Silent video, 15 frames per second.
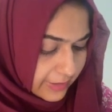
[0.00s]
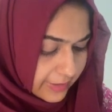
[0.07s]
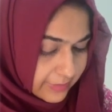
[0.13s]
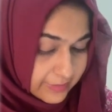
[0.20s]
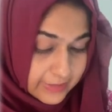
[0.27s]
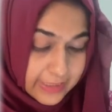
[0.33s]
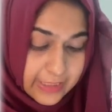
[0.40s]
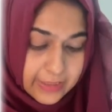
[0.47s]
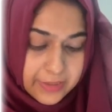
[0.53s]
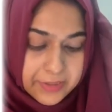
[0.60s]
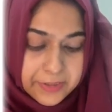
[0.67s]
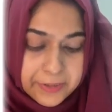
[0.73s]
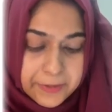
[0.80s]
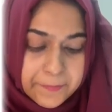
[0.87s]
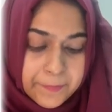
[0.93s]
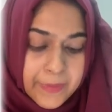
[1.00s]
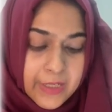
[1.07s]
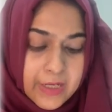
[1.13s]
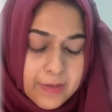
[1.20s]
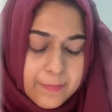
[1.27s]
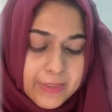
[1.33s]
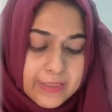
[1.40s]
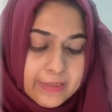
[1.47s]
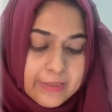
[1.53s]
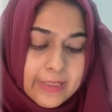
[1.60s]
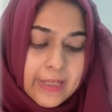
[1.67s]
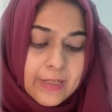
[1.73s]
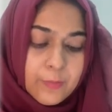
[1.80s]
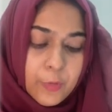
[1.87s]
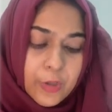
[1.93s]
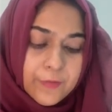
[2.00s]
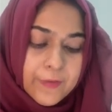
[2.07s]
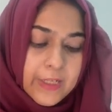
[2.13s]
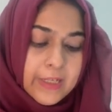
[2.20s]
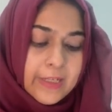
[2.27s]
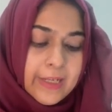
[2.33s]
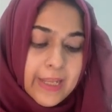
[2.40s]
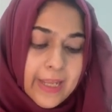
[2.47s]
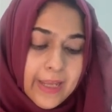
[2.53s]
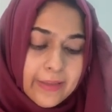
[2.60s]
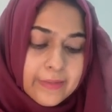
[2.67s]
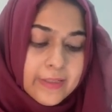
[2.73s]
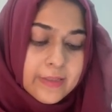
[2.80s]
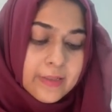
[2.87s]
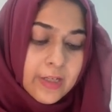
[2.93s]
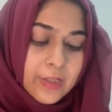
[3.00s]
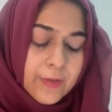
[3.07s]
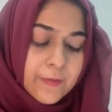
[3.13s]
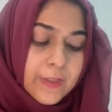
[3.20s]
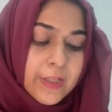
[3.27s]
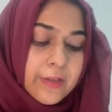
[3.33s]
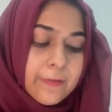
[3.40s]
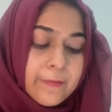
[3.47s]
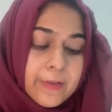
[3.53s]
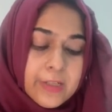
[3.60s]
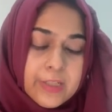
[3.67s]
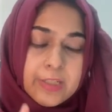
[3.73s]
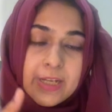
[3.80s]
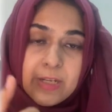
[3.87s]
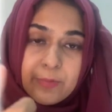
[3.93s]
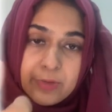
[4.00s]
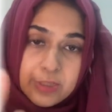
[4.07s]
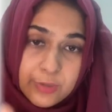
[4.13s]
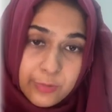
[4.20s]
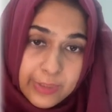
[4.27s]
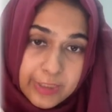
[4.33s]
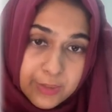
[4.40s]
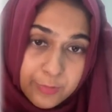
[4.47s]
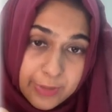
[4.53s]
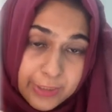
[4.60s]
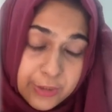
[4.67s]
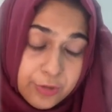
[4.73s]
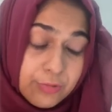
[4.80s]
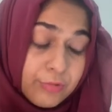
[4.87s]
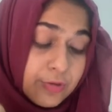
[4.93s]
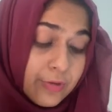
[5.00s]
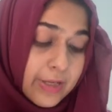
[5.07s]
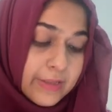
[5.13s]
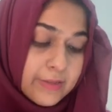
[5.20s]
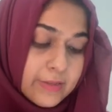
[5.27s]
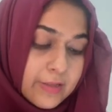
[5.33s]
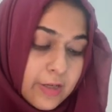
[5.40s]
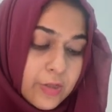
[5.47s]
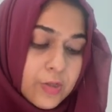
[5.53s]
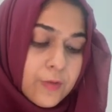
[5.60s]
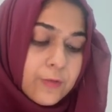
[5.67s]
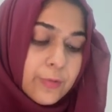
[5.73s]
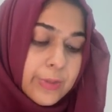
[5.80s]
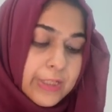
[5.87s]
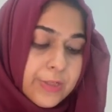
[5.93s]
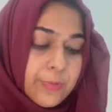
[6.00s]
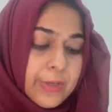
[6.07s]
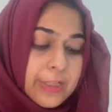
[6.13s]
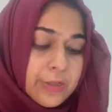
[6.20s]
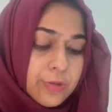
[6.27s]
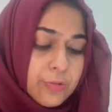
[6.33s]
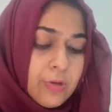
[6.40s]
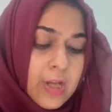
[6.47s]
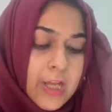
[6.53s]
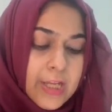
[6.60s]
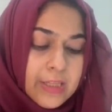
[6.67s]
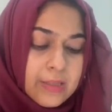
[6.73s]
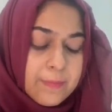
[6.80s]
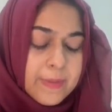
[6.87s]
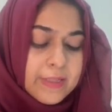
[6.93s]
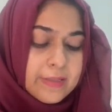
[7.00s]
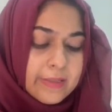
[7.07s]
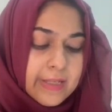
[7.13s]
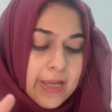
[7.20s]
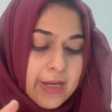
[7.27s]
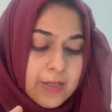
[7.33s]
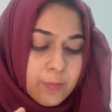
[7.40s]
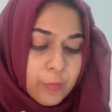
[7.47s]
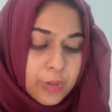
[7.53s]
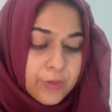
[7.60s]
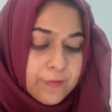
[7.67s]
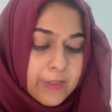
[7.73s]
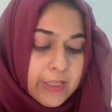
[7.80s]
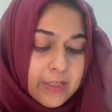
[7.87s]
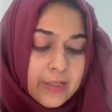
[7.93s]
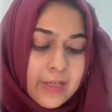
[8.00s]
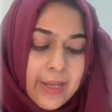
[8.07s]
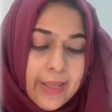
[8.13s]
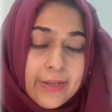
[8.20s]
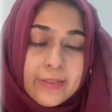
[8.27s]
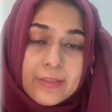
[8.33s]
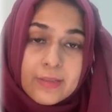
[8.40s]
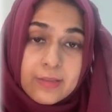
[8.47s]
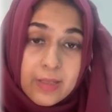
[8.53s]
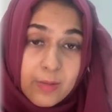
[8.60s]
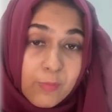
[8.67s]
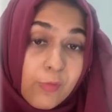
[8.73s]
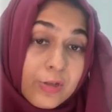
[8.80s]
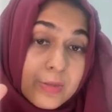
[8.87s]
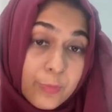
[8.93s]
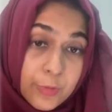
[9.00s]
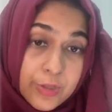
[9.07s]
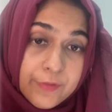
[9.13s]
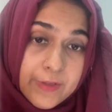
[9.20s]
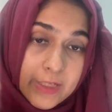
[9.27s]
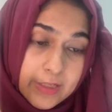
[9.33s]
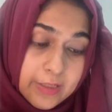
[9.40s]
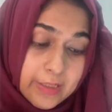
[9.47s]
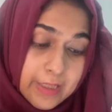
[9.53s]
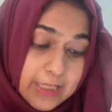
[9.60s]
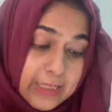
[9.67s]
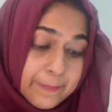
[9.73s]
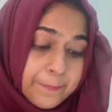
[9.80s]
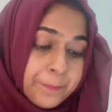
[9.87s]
are saying here a business had a motor vehicle A at the start of the year 1st January 2022. So at the start of 2022, the business had a motor vehicle and its name was motor vehicle A